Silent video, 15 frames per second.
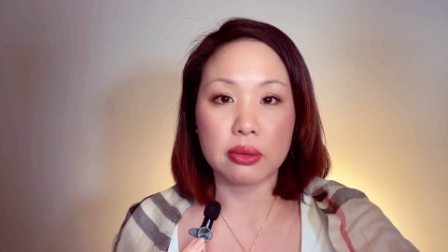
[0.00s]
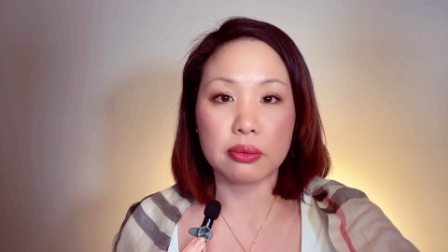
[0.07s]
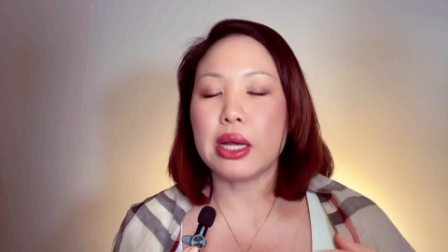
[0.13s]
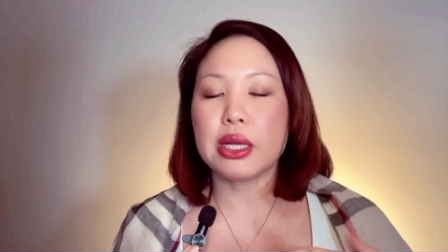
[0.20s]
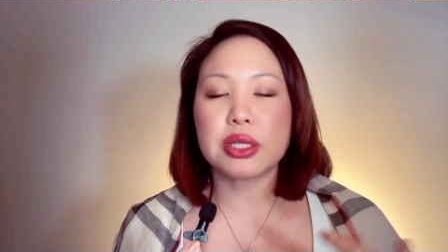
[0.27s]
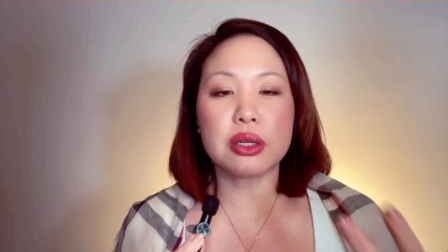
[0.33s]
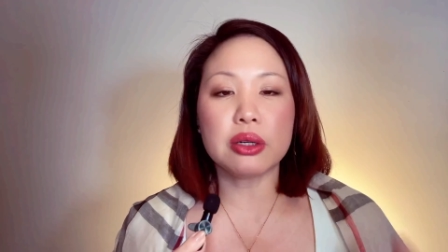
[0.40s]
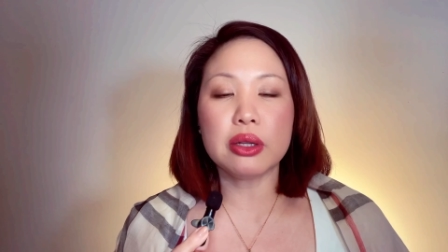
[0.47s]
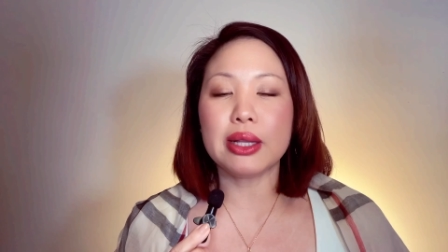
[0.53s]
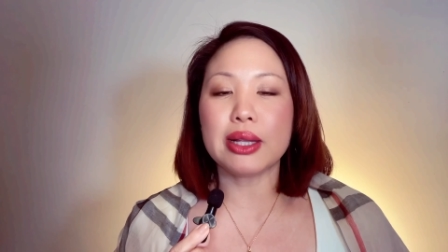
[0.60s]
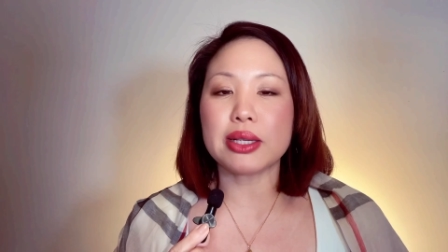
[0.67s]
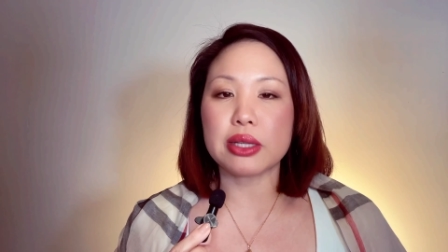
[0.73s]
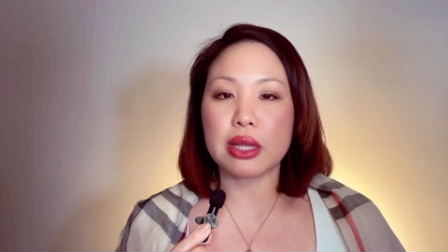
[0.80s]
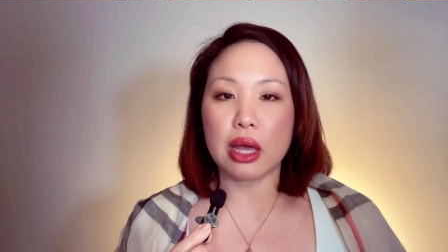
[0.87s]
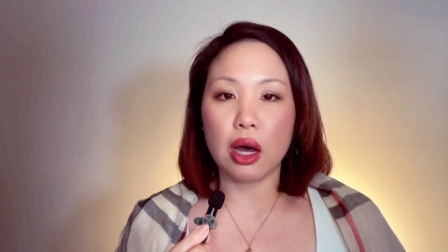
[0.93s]
It certainly
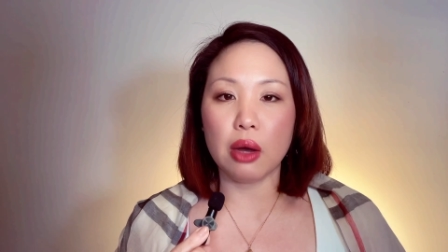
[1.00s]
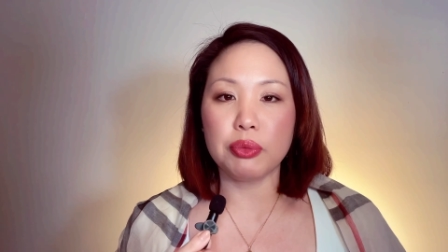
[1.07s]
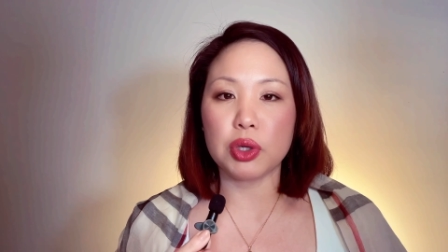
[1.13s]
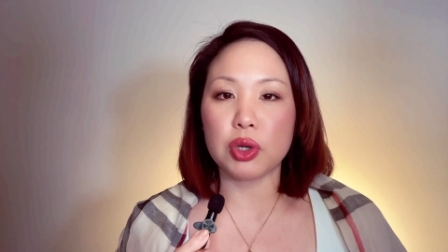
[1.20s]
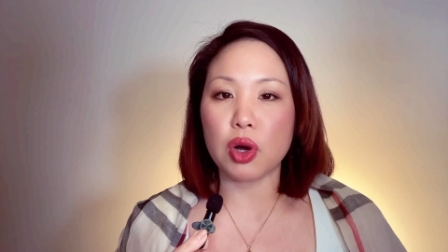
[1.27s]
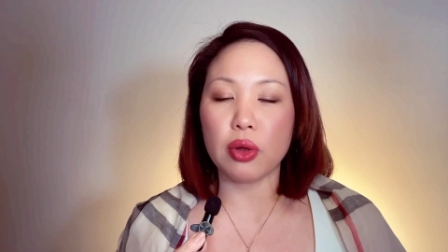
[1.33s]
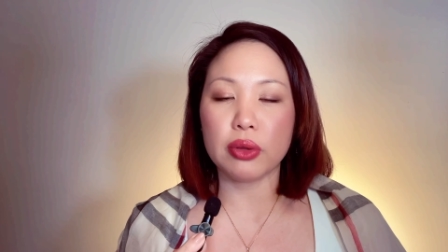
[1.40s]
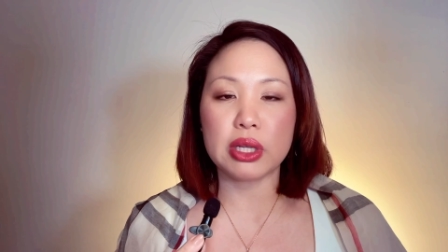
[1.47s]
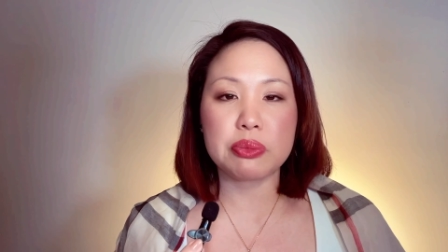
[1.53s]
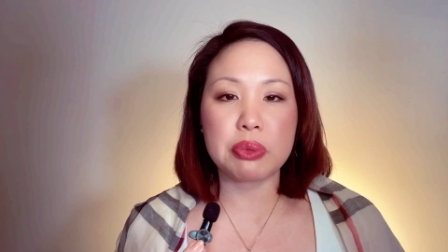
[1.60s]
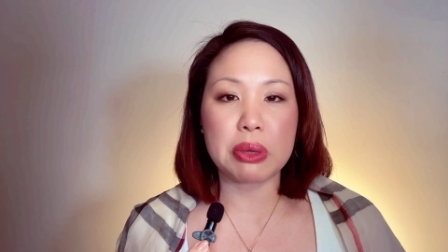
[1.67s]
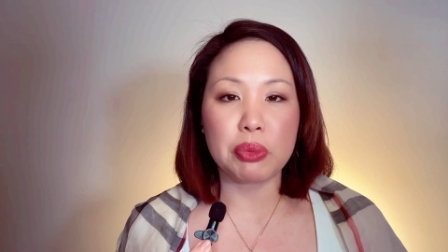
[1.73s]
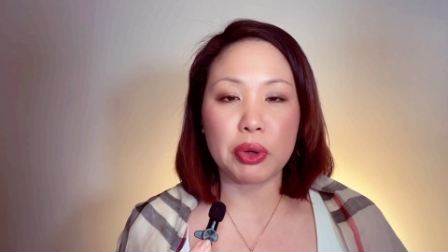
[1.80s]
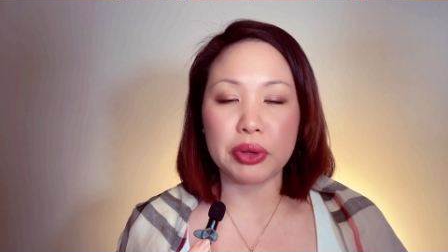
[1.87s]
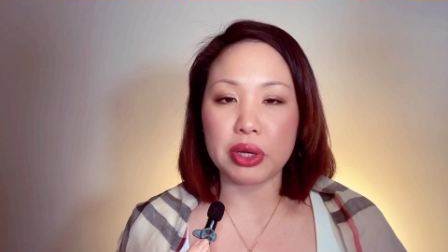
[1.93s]
doesn't help to call these
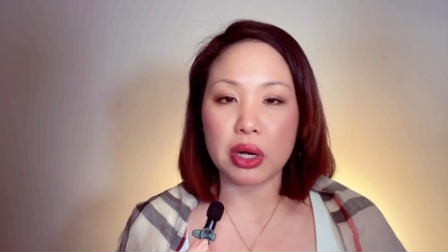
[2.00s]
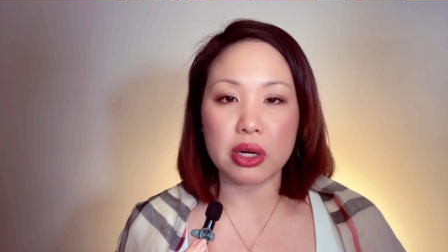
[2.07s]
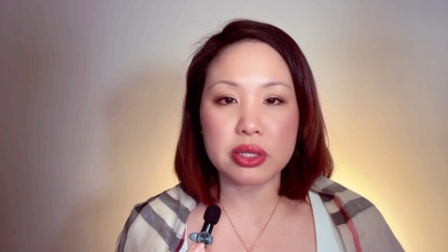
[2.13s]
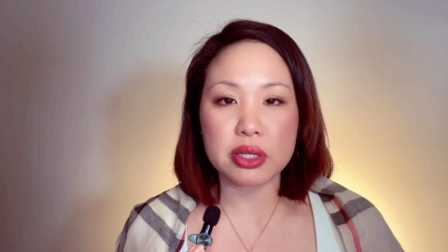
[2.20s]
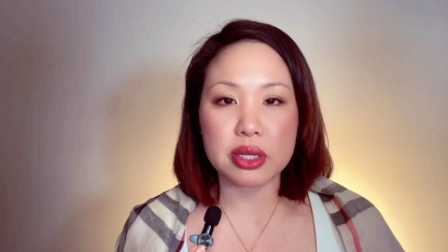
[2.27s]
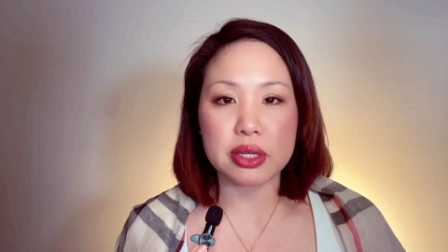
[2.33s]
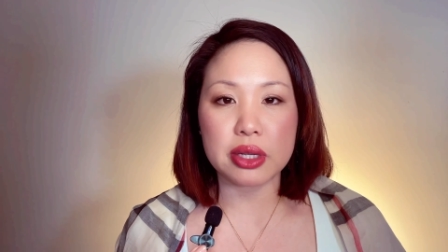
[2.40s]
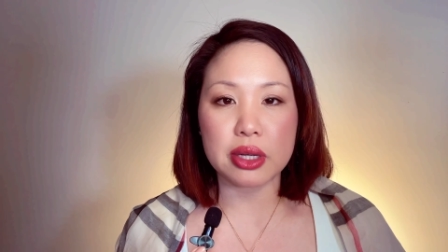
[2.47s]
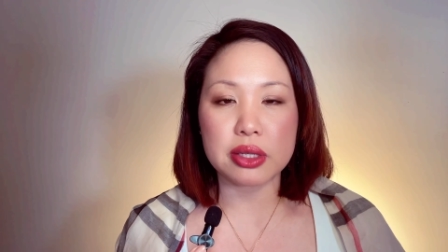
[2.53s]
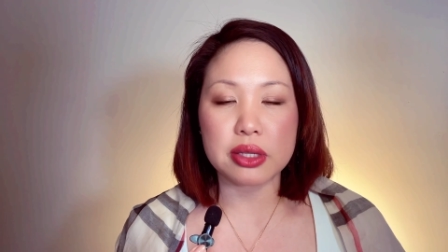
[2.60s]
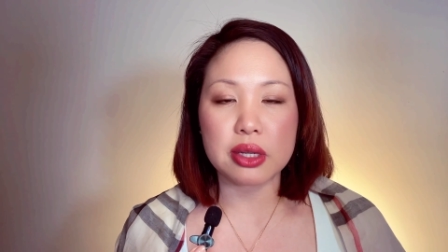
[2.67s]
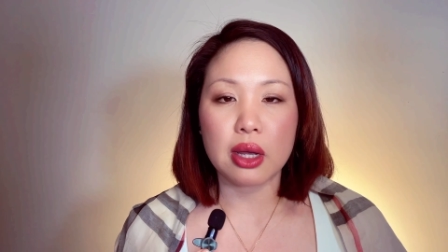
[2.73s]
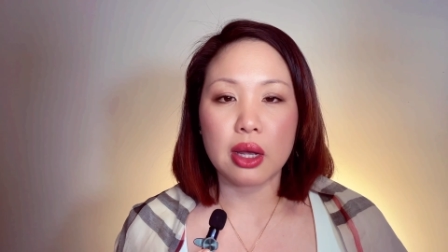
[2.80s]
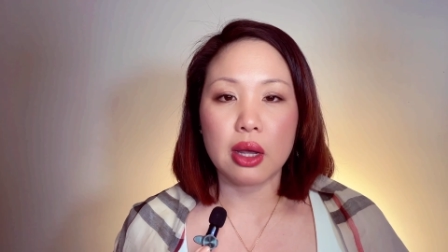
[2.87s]
people narcissists.